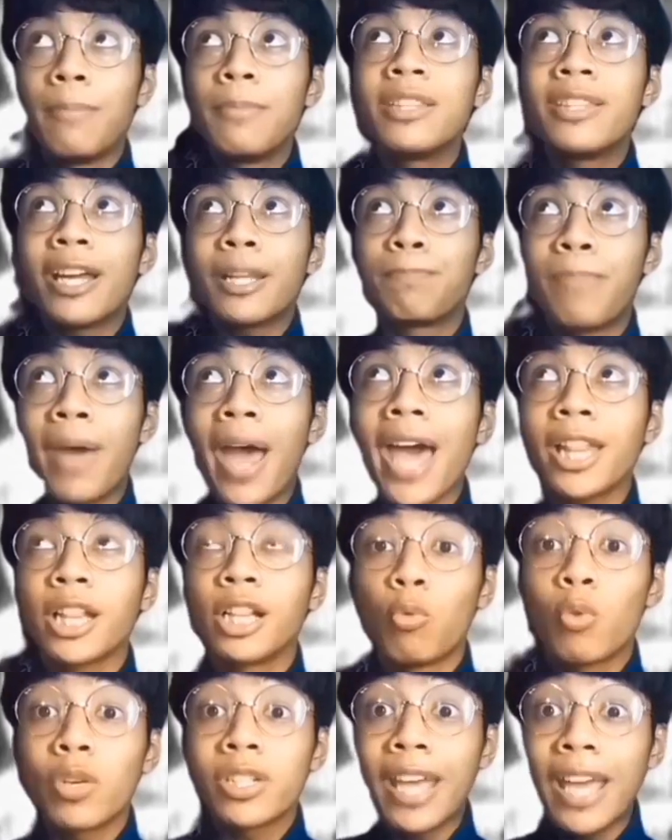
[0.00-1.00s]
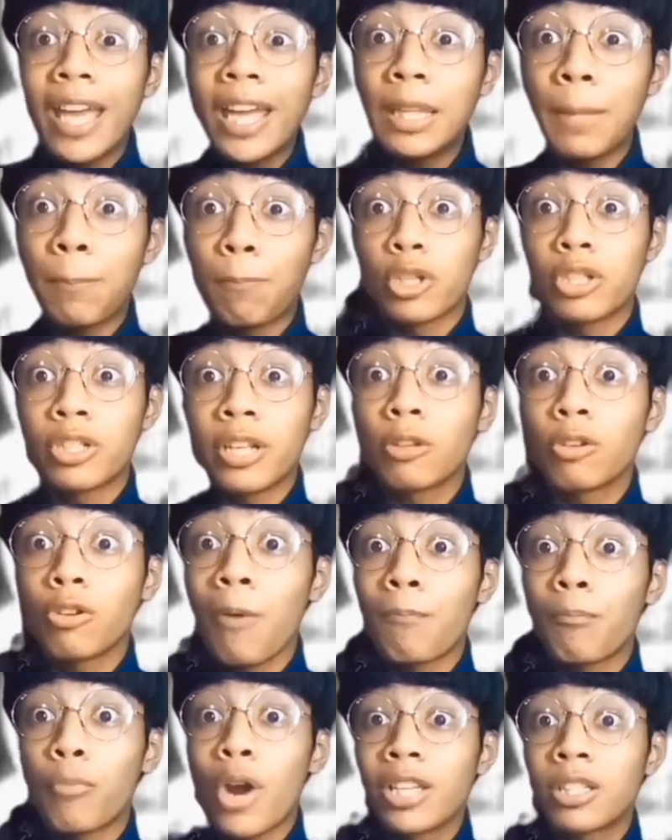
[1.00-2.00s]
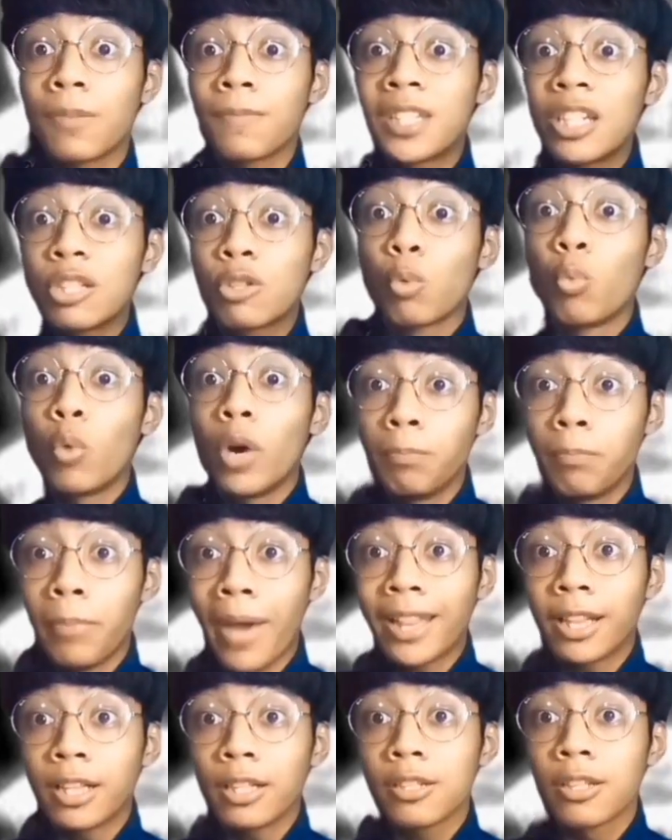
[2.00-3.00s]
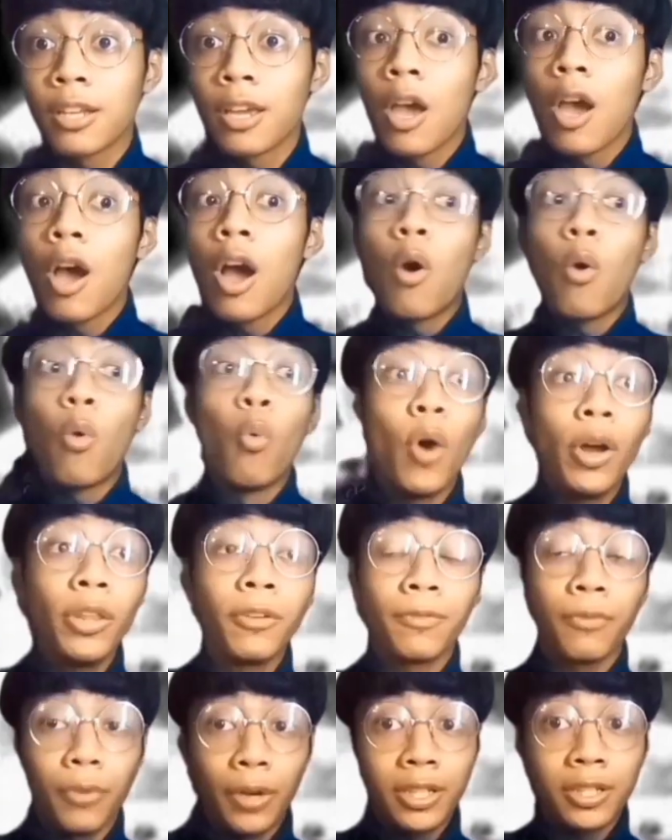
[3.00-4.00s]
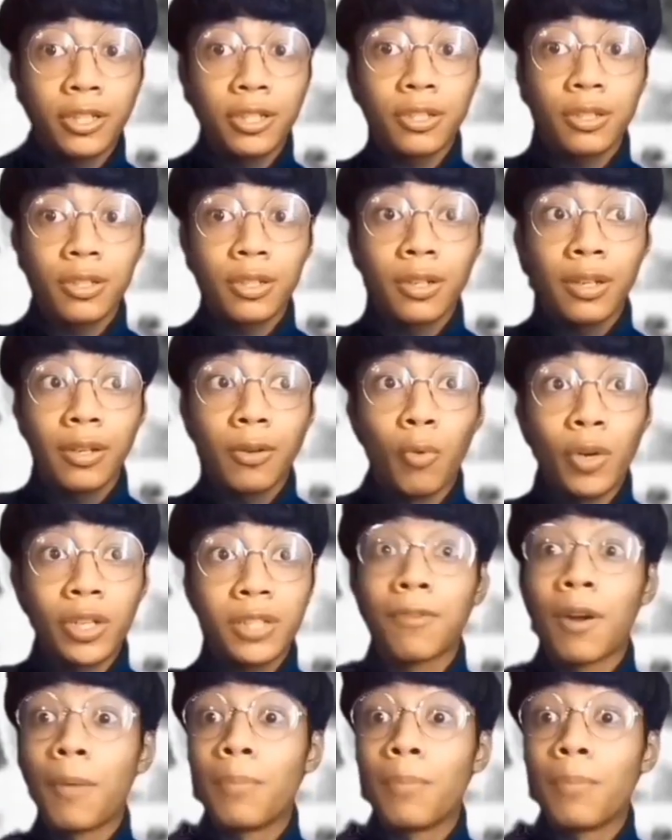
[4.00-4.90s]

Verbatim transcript: that battle was eighty percent comprised of season one battles, one of which was from the